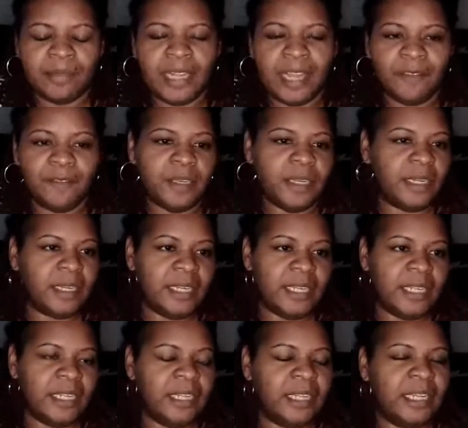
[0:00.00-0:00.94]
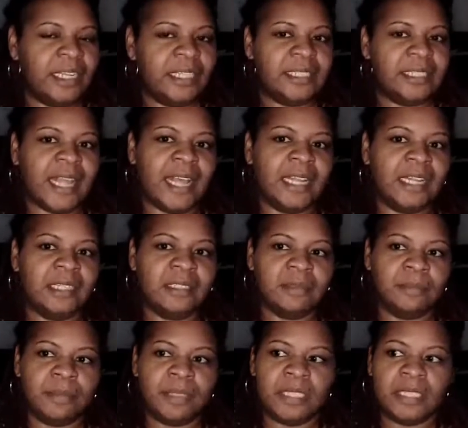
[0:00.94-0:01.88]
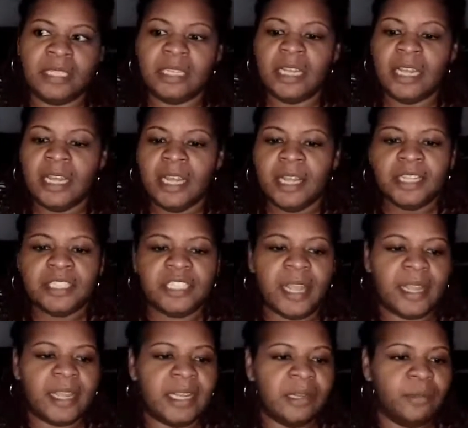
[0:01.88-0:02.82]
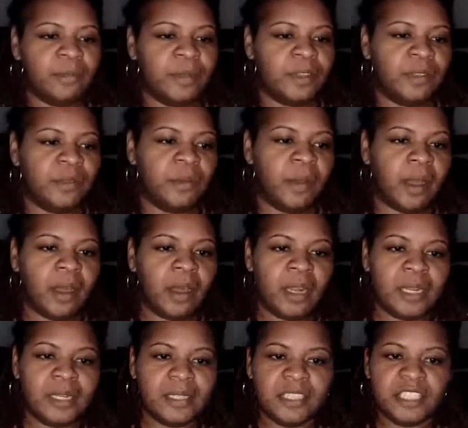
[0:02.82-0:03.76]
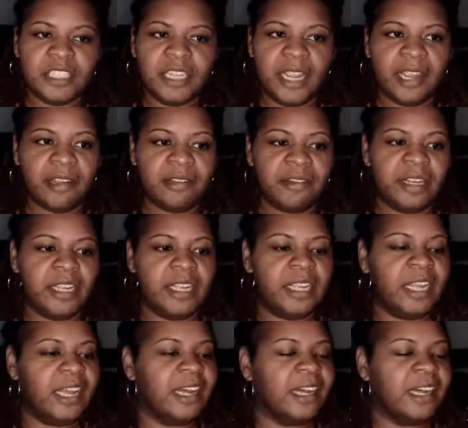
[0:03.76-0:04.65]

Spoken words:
definitely excited to be checking in with you all and sharing.